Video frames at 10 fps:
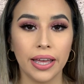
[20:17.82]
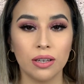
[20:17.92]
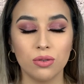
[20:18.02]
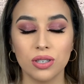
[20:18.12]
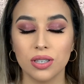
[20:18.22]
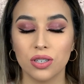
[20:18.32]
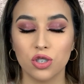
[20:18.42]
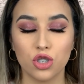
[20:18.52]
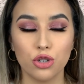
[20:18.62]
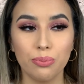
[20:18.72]
It was
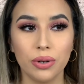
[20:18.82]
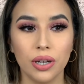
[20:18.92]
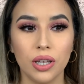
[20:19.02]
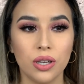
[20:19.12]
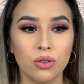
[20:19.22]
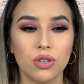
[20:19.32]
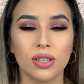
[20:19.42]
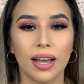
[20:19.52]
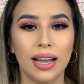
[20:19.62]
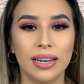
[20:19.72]
super
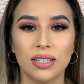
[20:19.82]
huge line.